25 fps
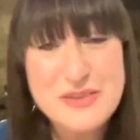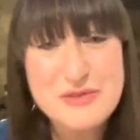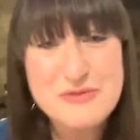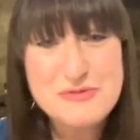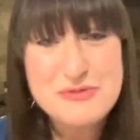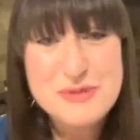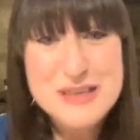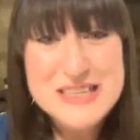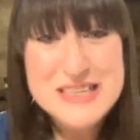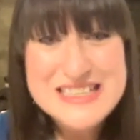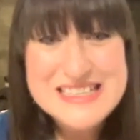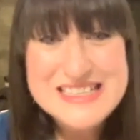the
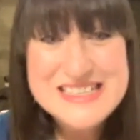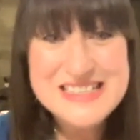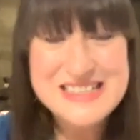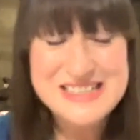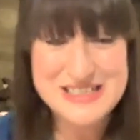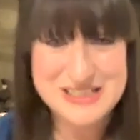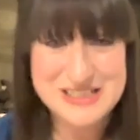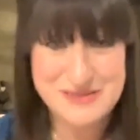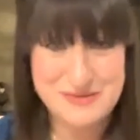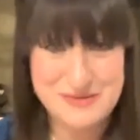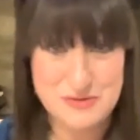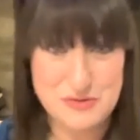
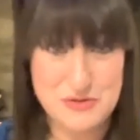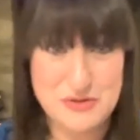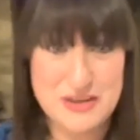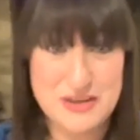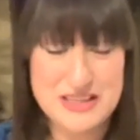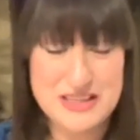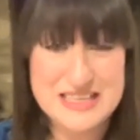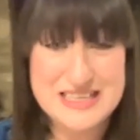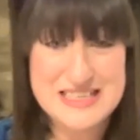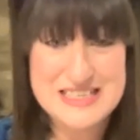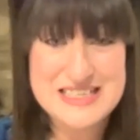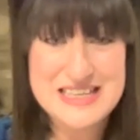reasons for all
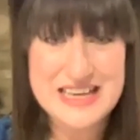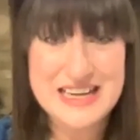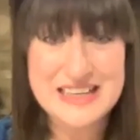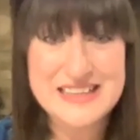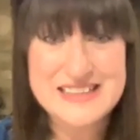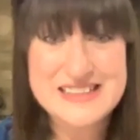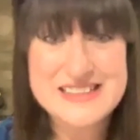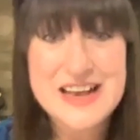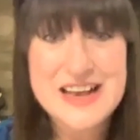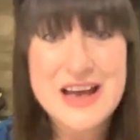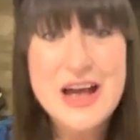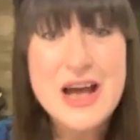of these
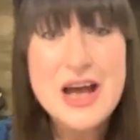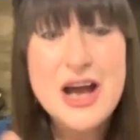things.